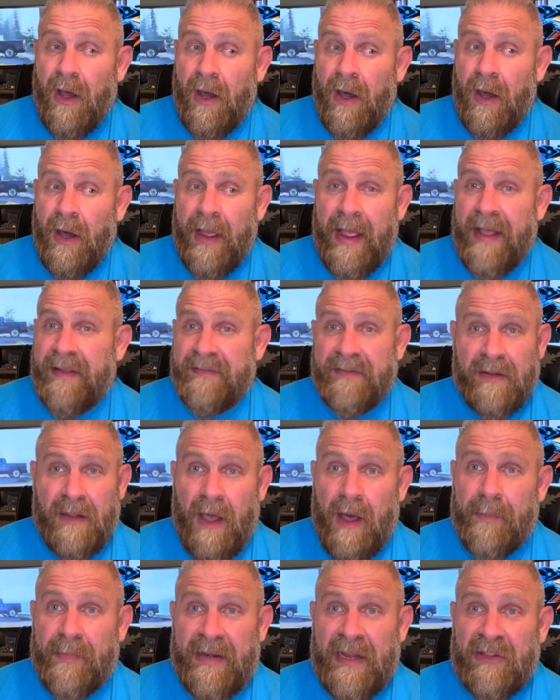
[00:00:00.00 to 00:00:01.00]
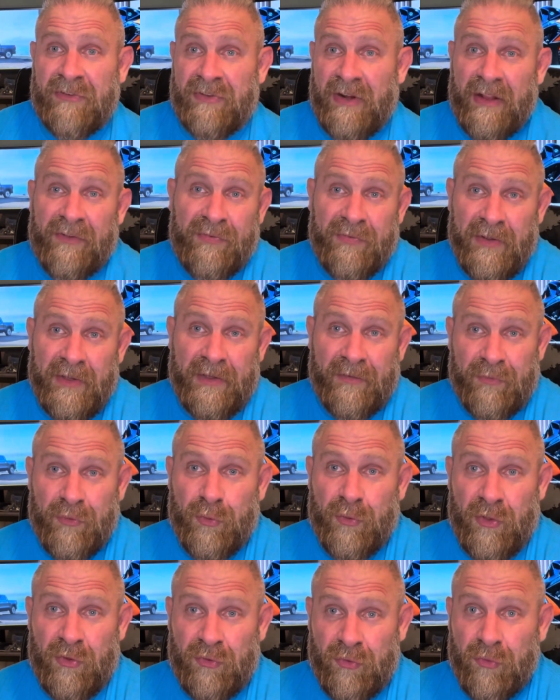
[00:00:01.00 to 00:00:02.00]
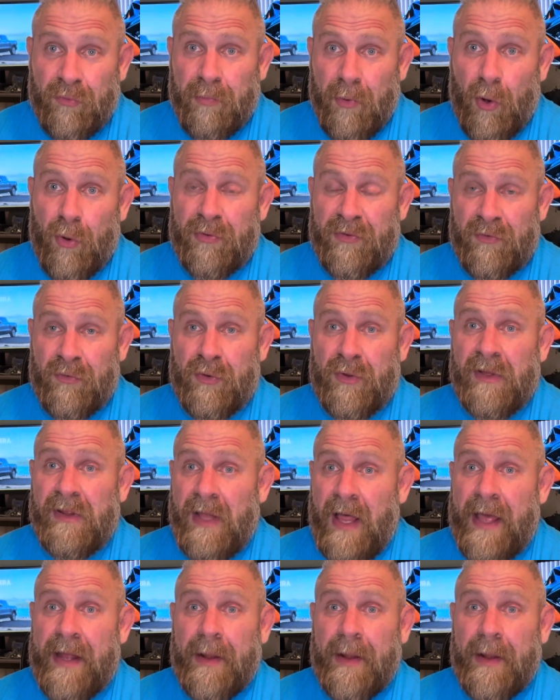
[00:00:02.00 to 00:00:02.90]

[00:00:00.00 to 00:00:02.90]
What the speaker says: as a combination. I feel if you can do both, if you can line